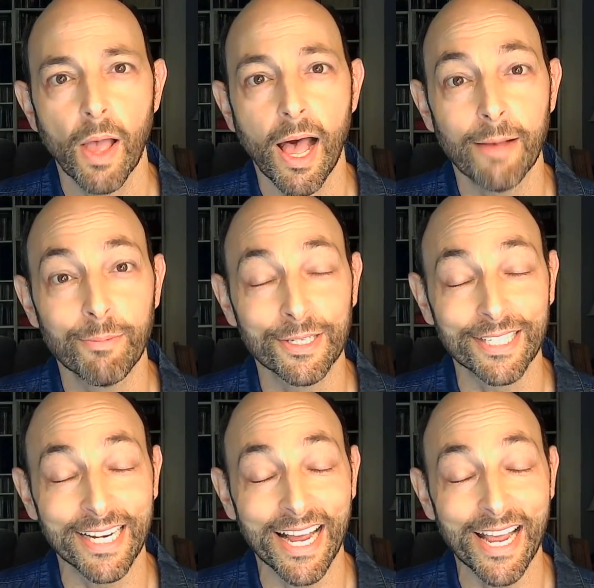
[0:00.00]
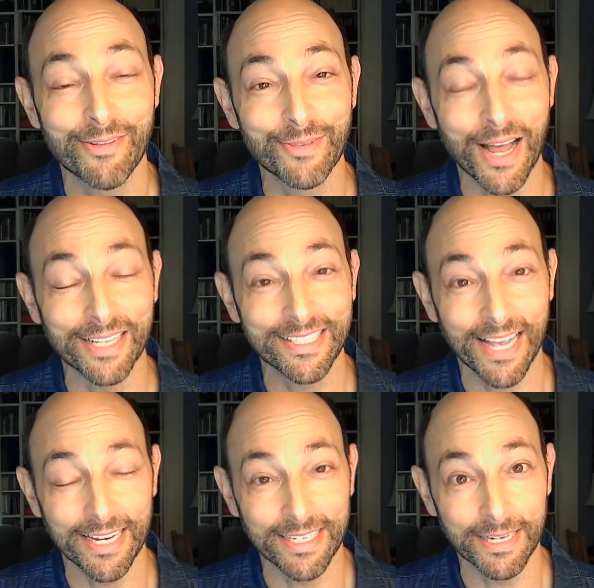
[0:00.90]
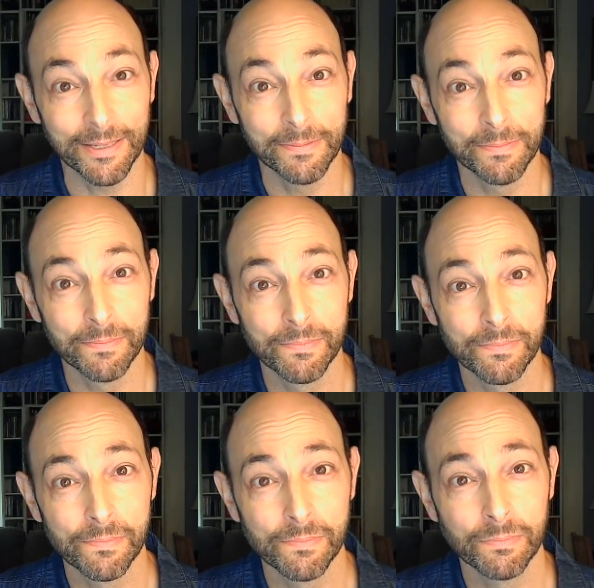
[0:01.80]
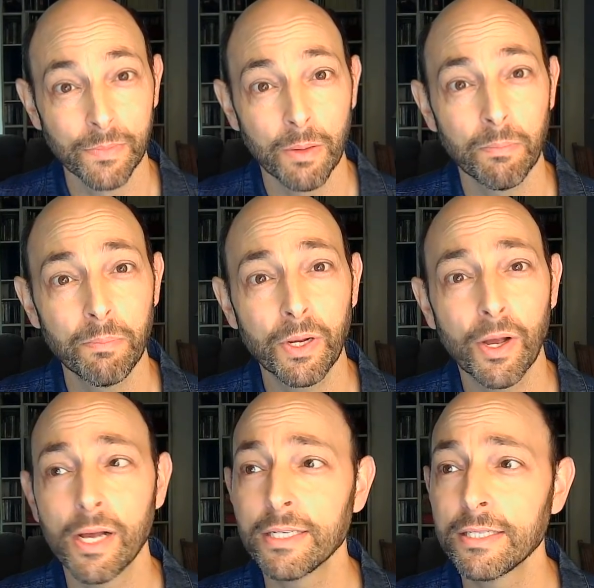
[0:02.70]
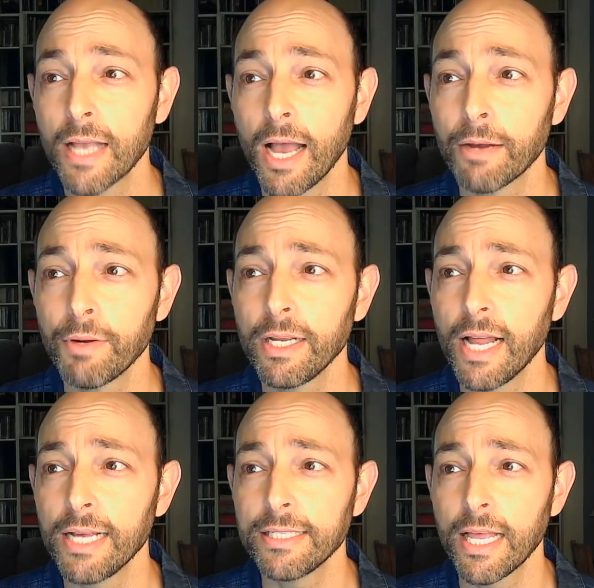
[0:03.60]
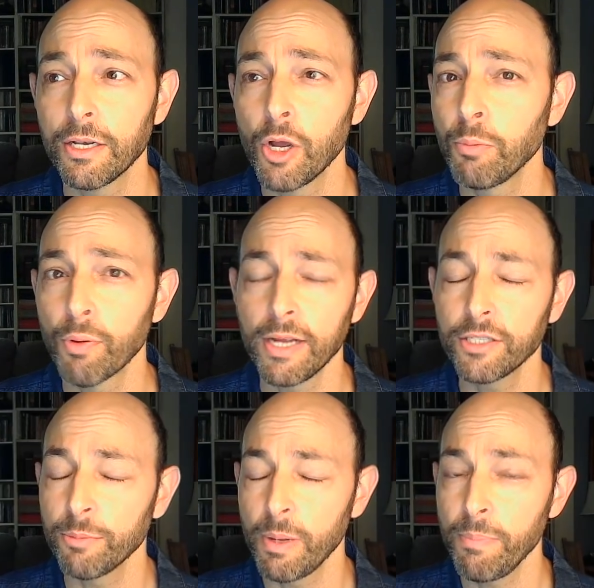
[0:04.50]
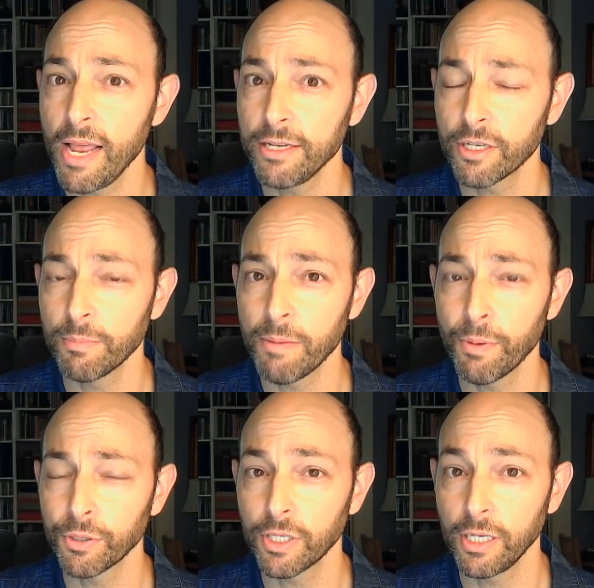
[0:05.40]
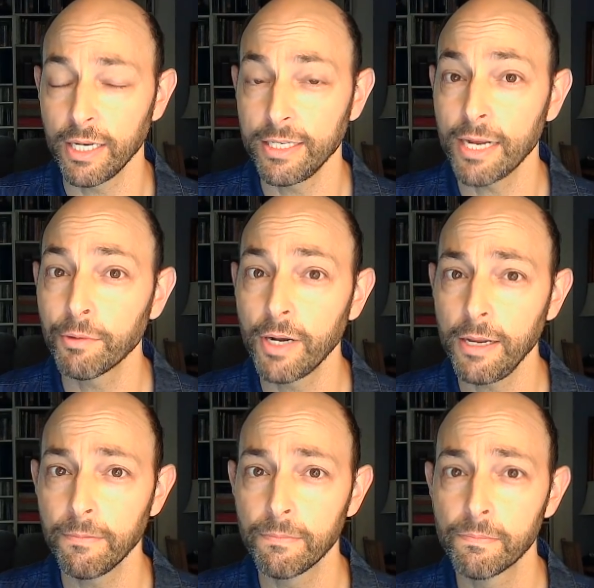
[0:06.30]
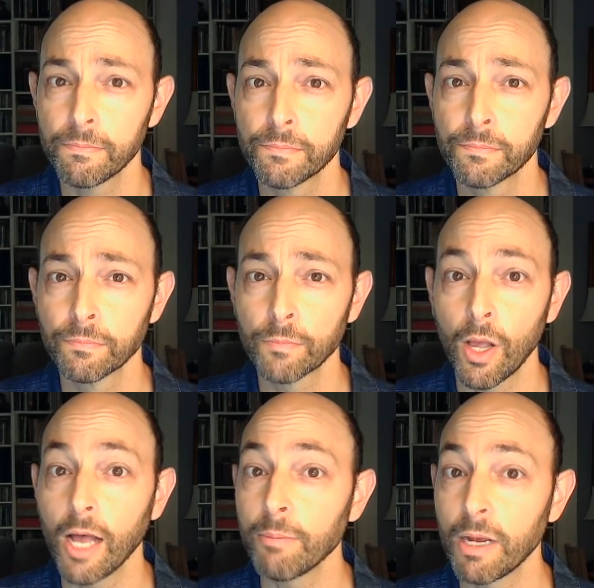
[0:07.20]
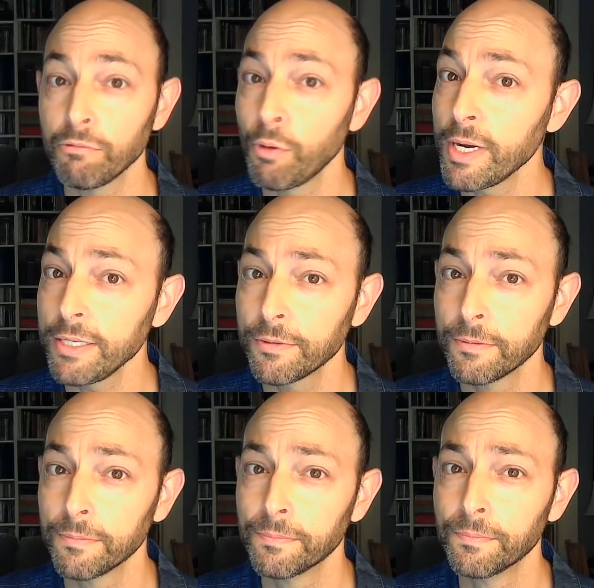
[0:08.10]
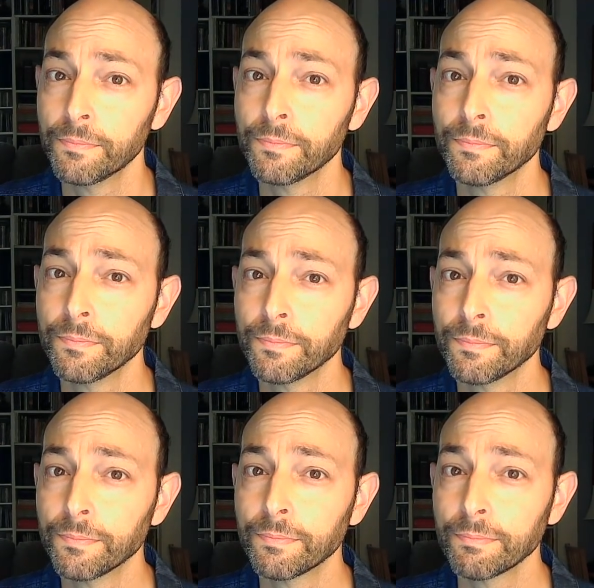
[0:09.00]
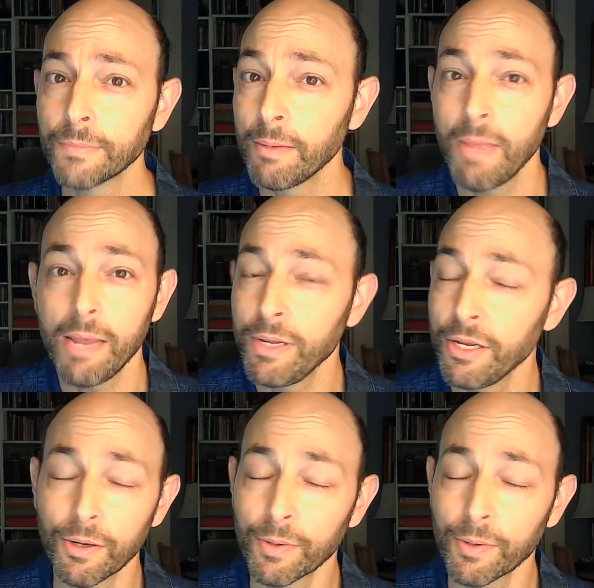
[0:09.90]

Obviously, I have not signed it because I realized that no price could be placed on my personal integrity, on my voice. And maybe you don't